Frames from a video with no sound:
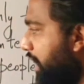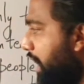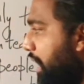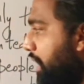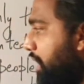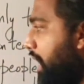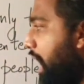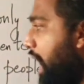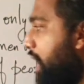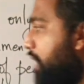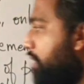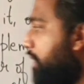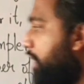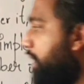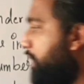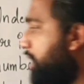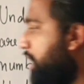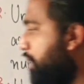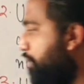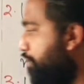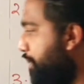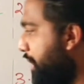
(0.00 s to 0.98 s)
can calculate
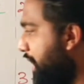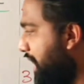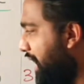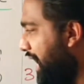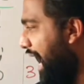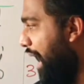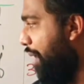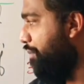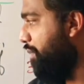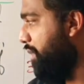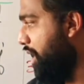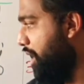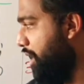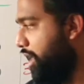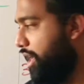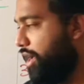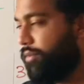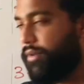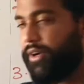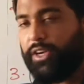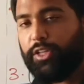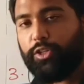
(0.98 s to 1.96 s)
the per capita
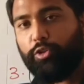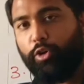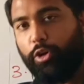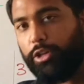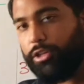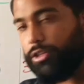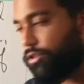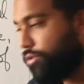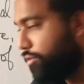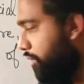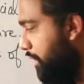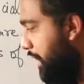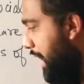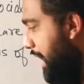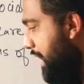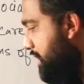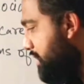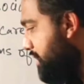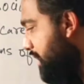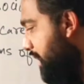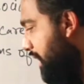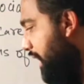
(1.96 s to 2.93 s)
income. It is also known
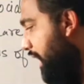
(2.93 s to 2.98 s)
as